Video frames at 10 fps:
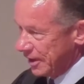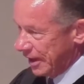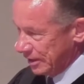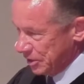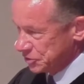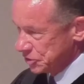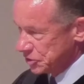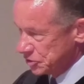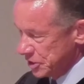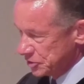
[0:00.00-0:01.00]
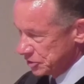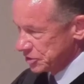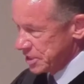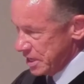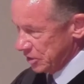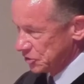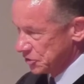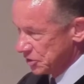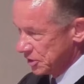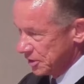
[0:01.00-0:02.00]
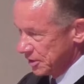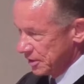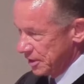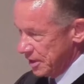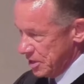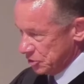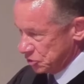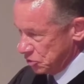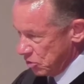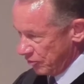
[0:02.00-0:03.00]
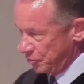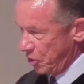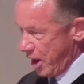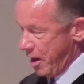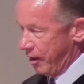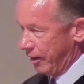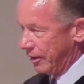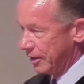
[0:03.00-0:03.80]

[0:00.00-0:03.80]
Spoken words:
and listen to Jesus teach his school of prayer.